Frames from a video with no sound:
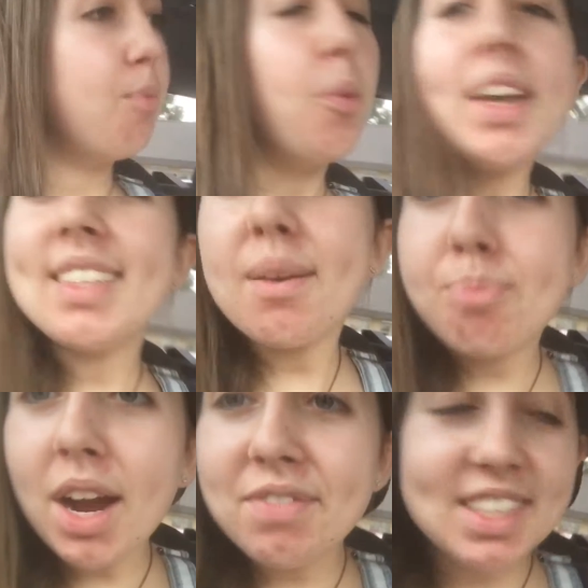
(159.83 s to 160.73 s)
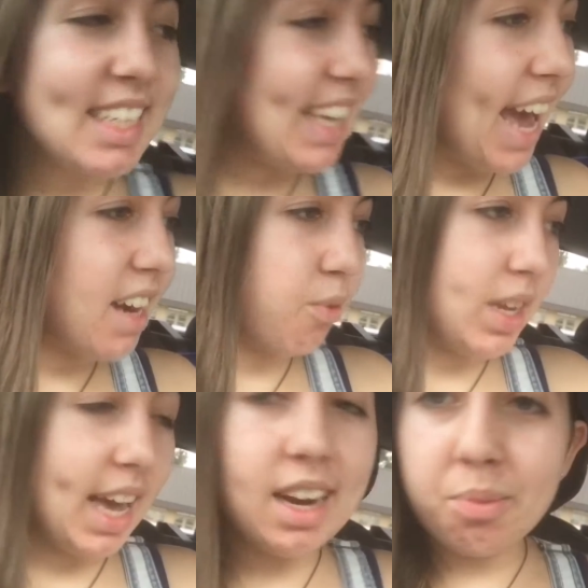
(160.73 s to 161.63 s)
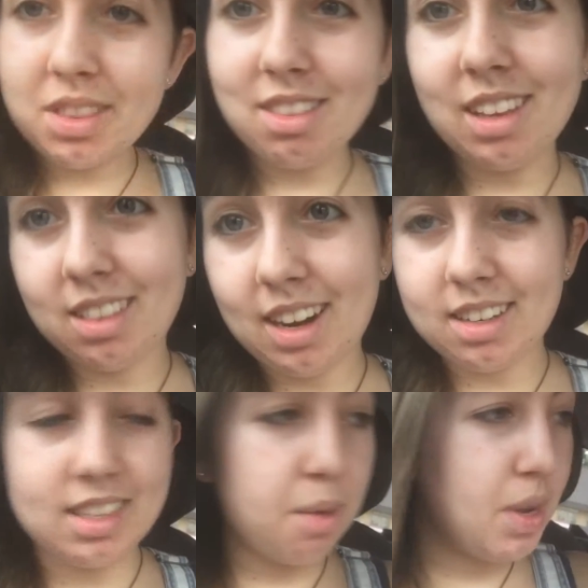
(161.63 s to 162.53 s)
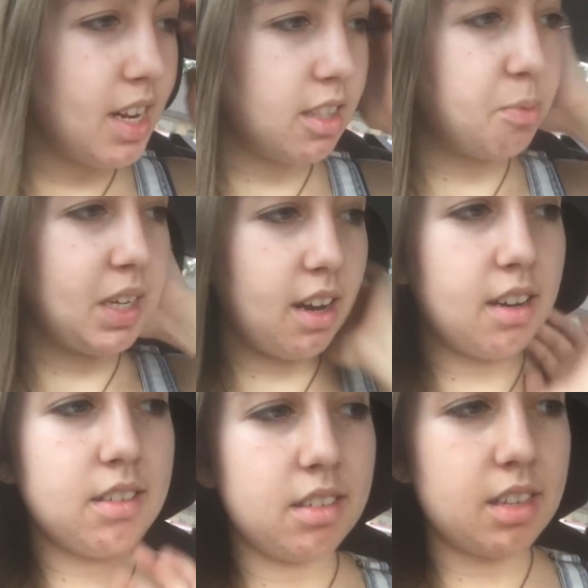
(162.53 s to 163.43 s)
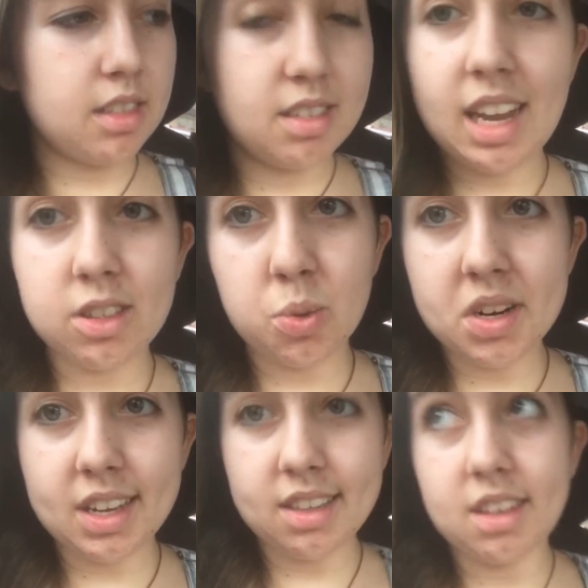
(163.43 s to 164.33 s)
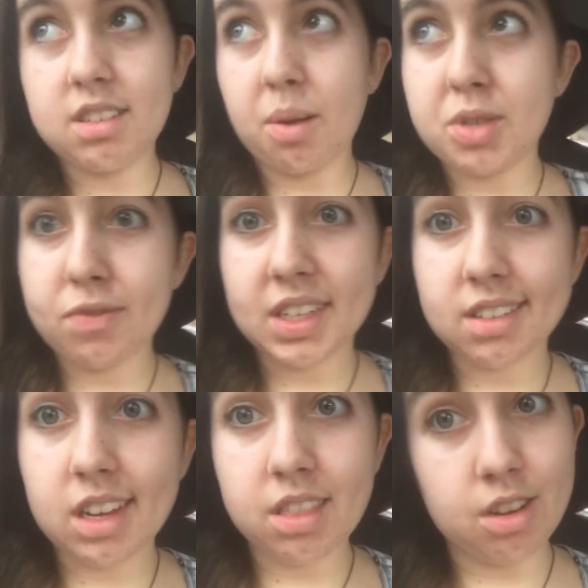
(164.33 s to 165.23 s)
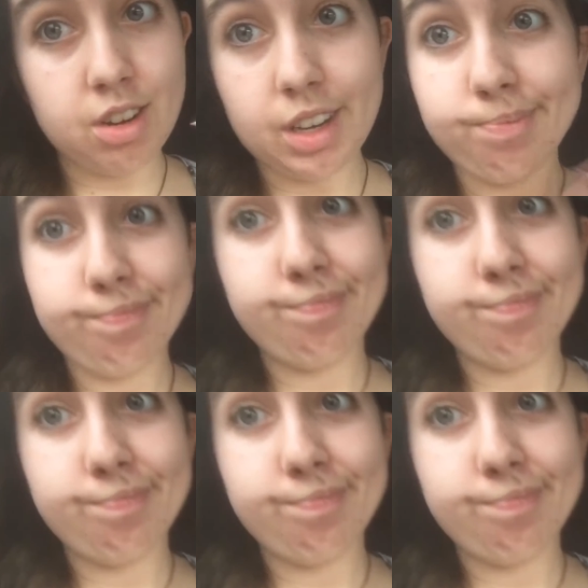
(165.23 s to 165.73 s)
But we get to have breakfast again if we get in within like the next 10 minutes because it's 10.20 and they stop serving at 10.30.